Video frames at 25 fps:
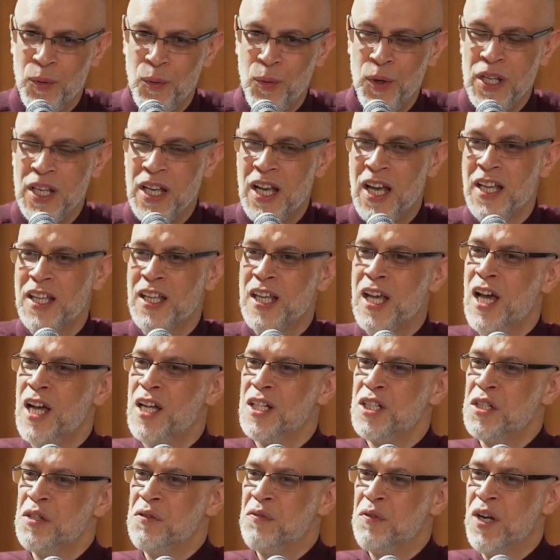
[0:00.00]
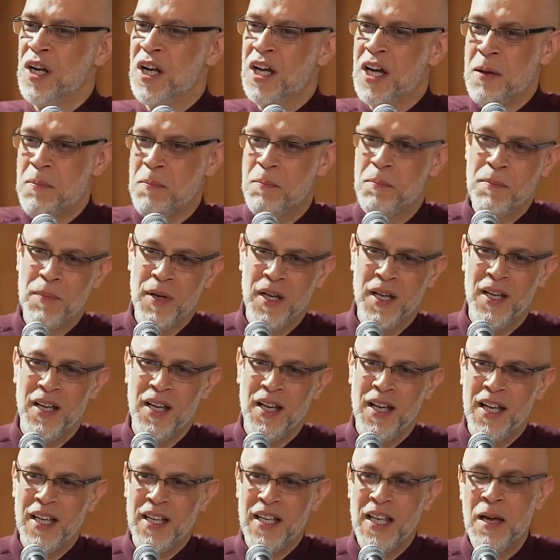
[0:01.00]
wa Ya Kashif al-Gham,
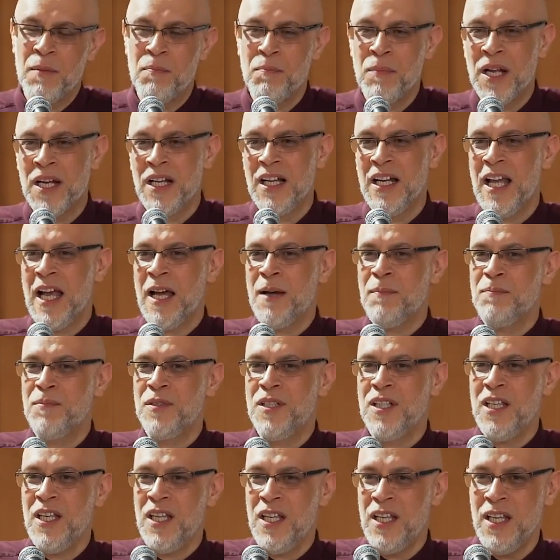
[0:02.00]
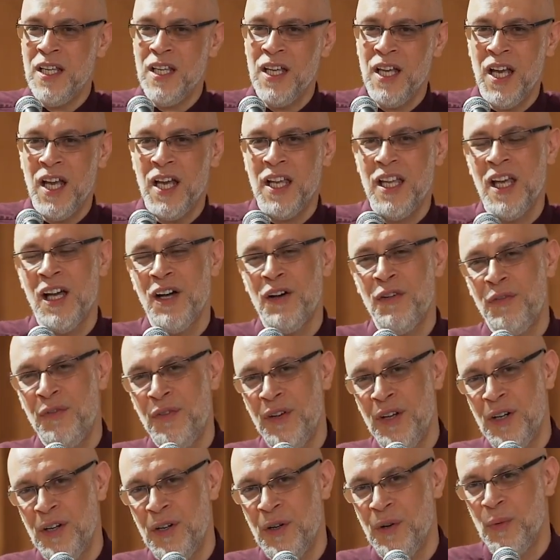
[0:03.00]
Ya Man li'abdihi
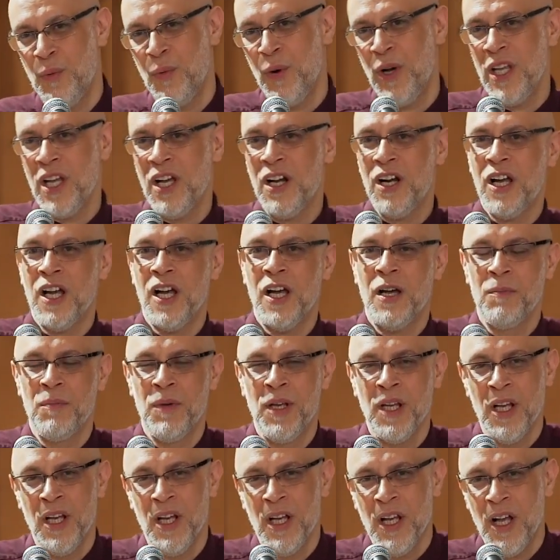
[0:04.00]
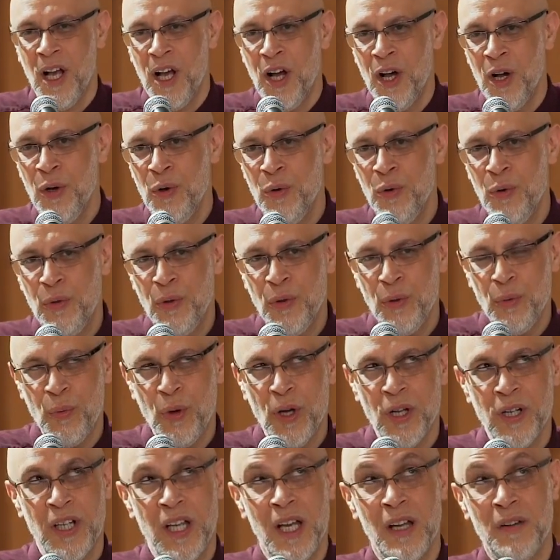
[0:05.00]
yaghfir wa yarham. Oh, the
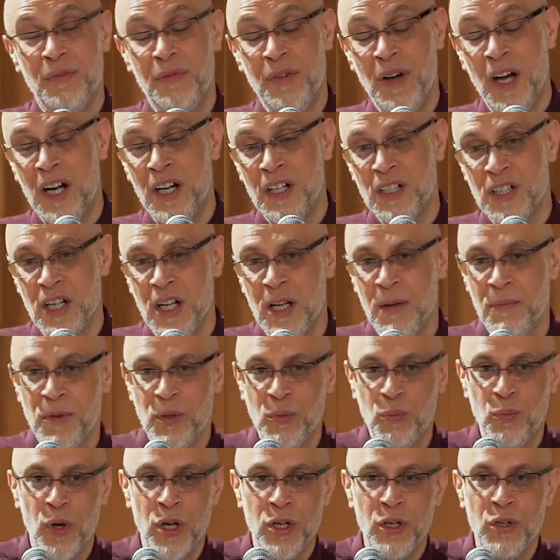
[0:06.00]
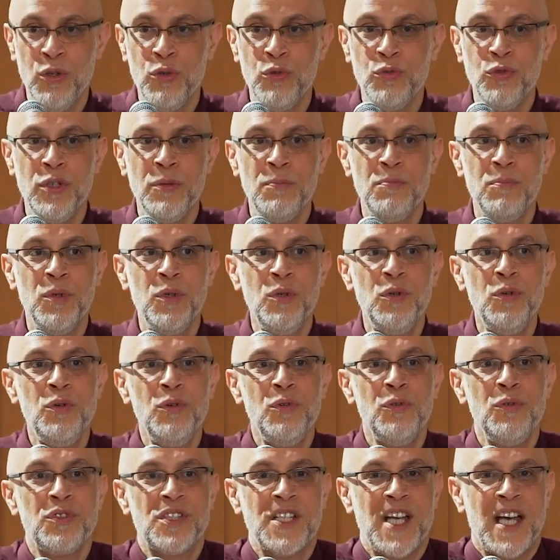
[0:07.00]
one, Ya Farij al-Ham, the one who
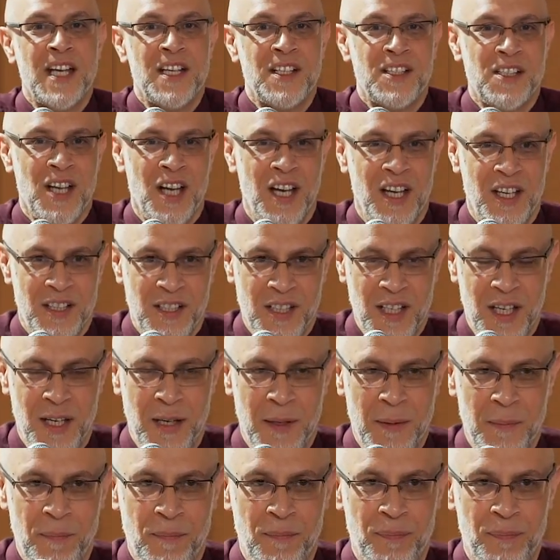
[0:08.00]
removes anxiety.